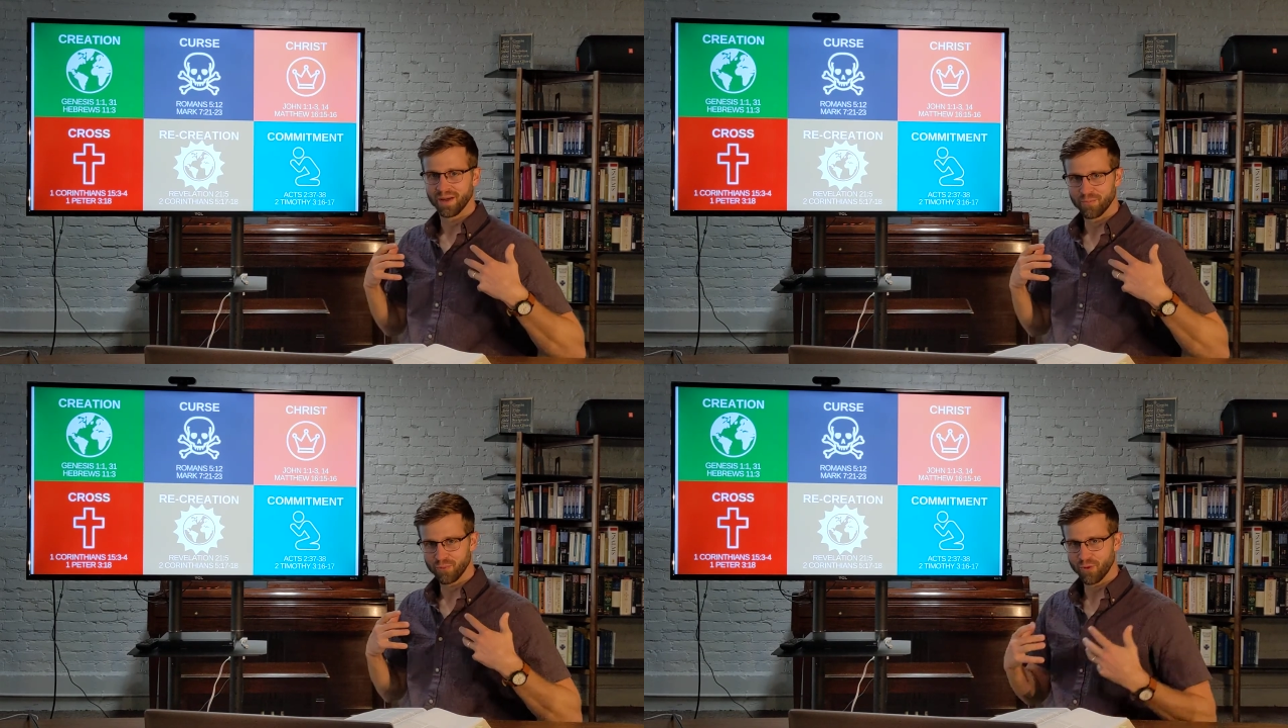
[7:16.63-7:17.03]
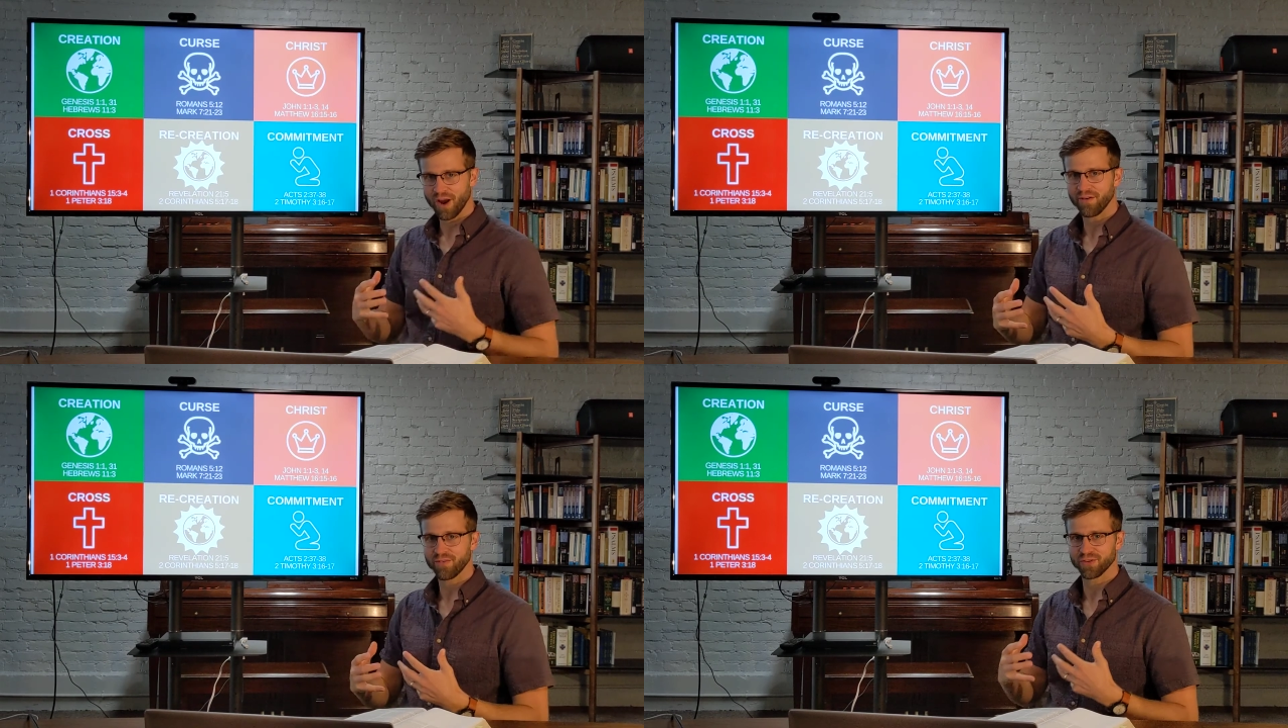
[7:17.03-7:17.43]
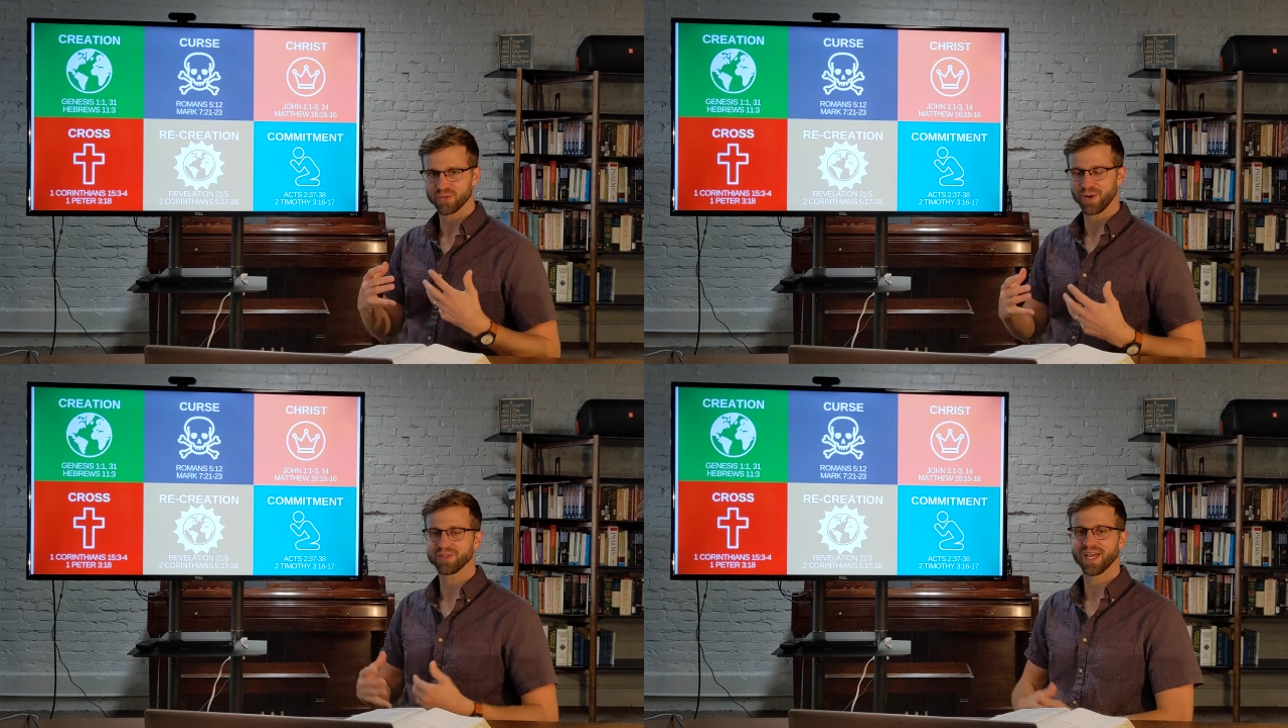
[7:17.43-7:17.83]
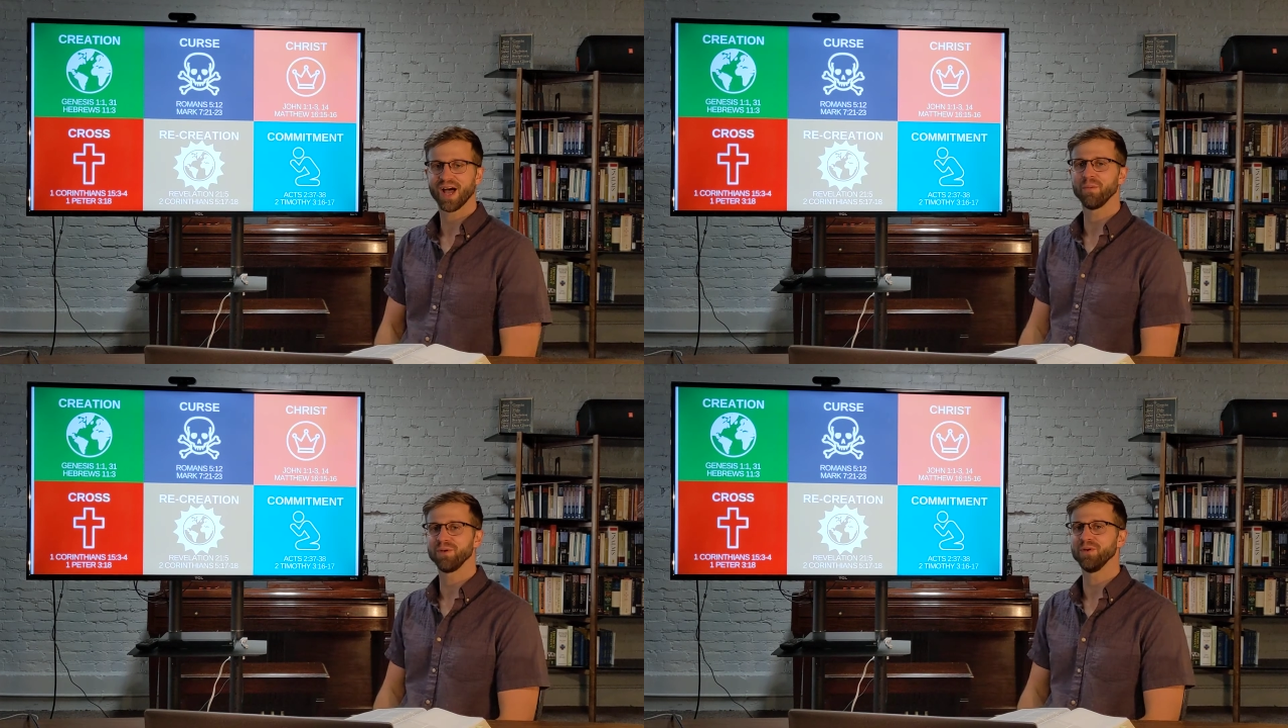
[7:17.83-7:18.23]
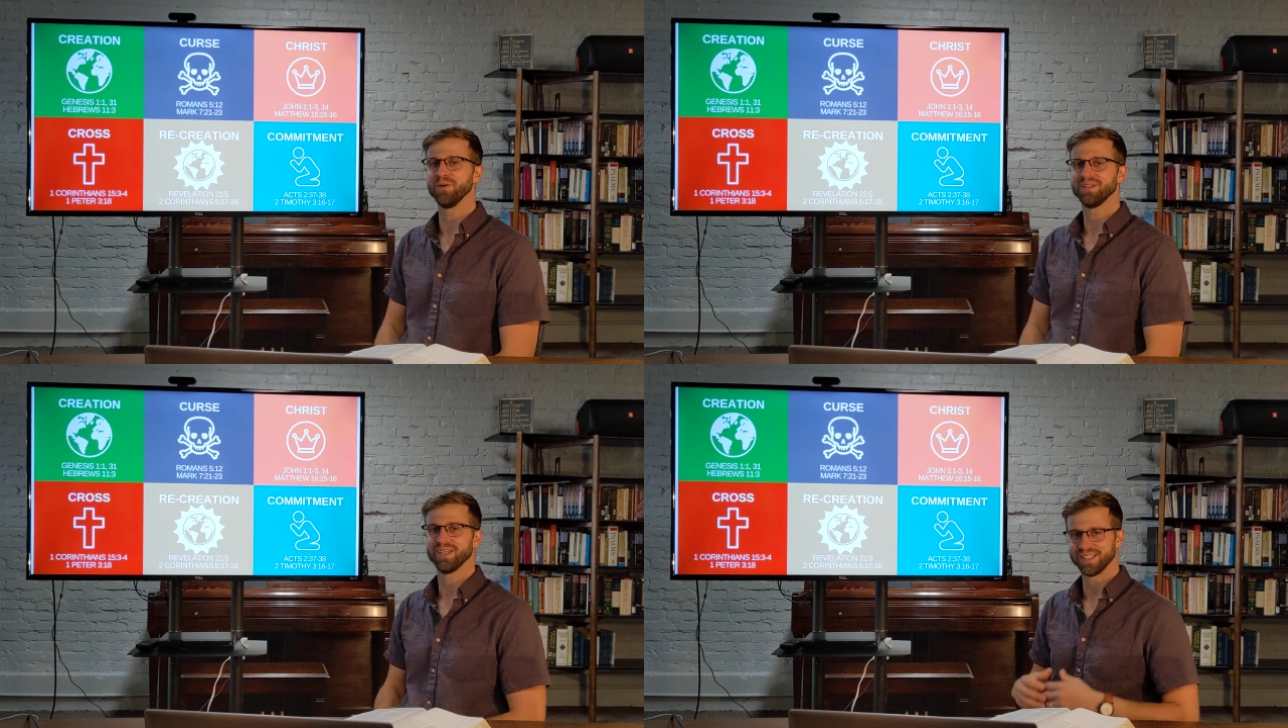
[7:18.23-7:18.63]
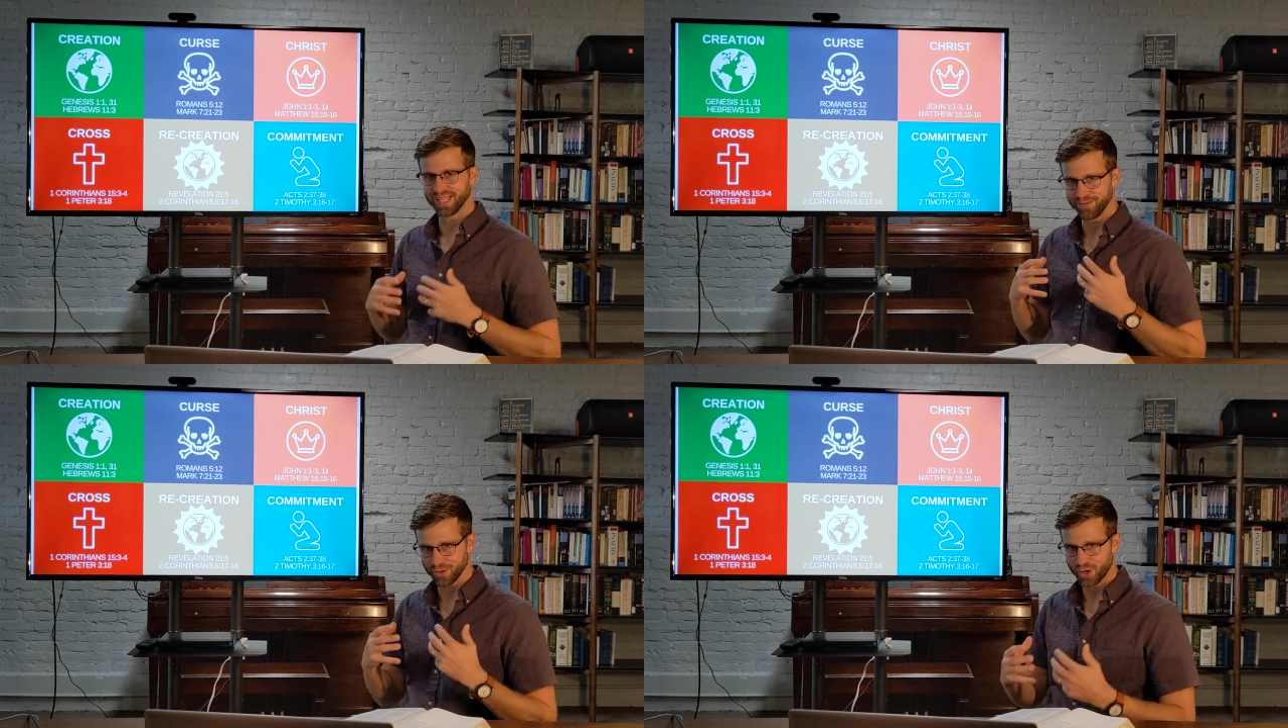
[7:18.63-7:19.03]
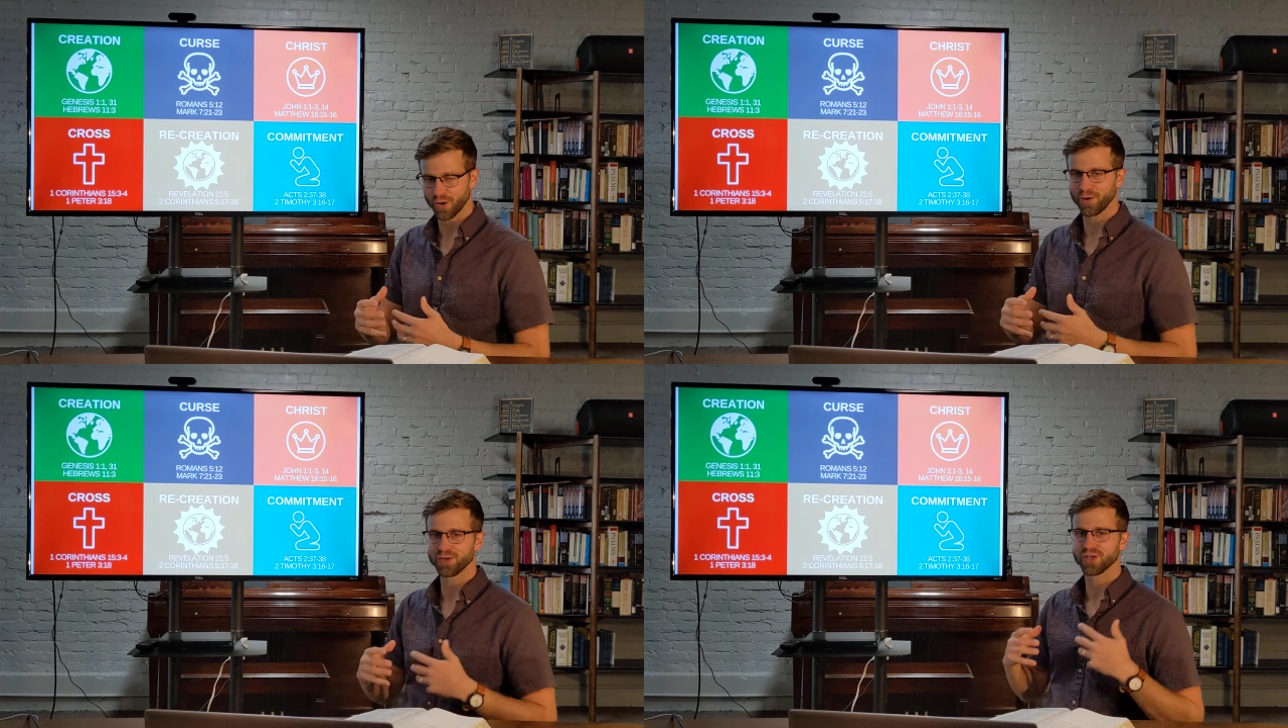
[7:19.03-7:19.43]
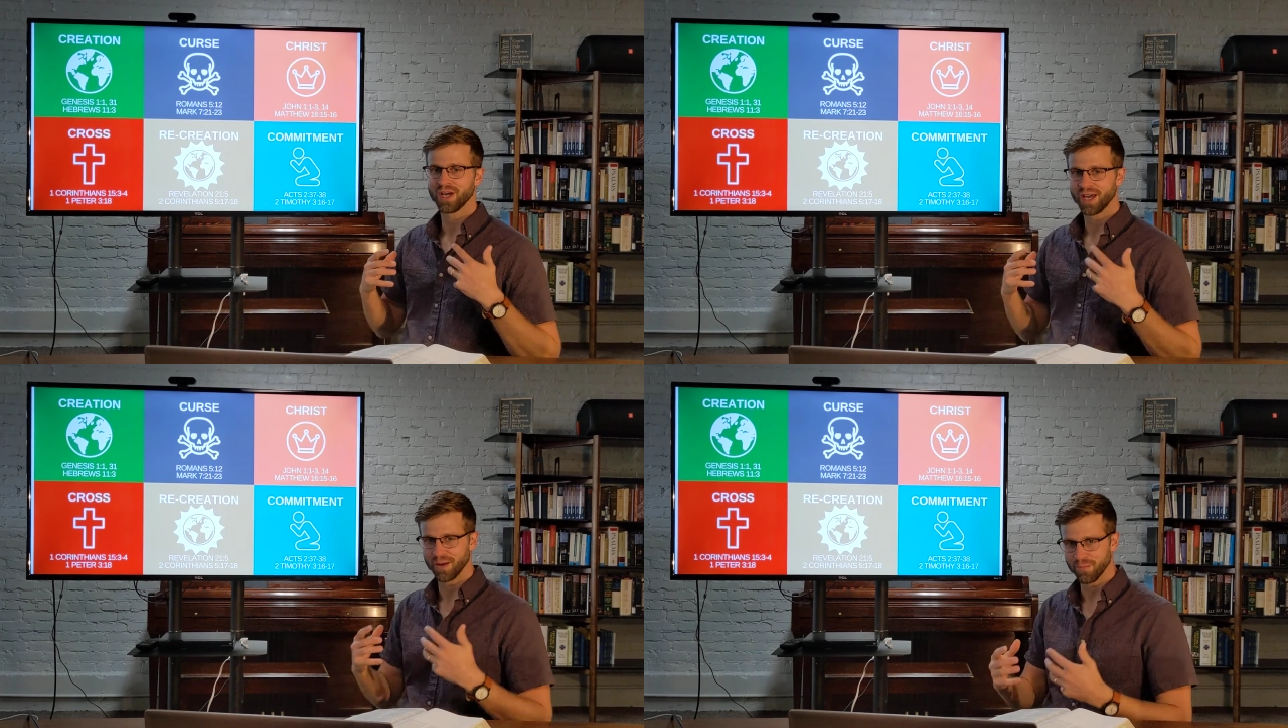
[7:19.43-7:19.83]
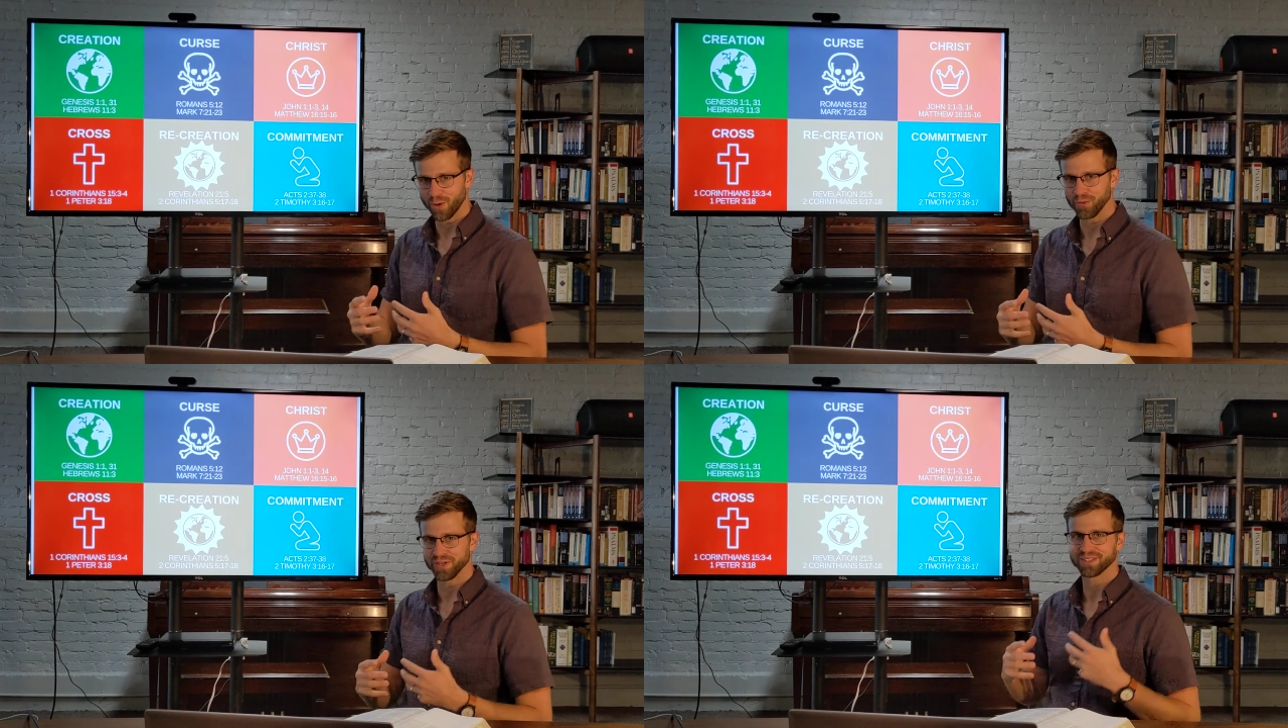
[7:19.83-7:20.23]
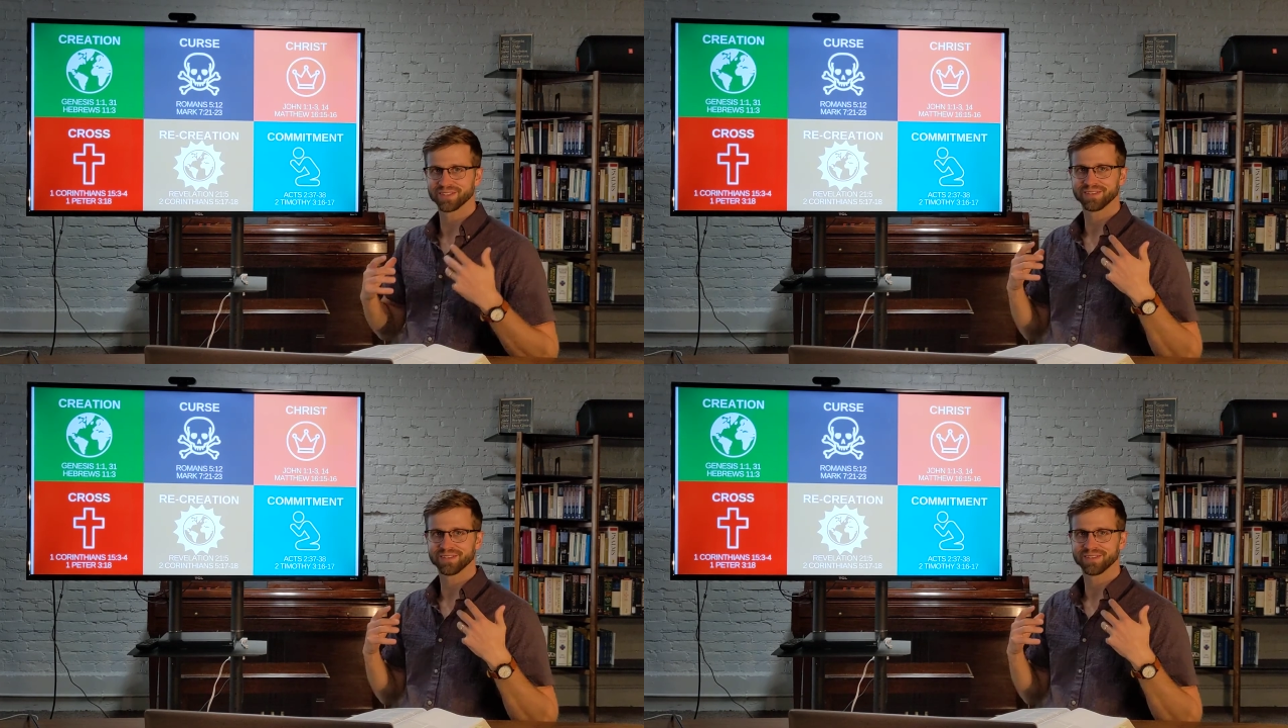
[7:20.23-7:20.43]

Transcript: Pray for the Spirit to help you, to give you courage and boldness.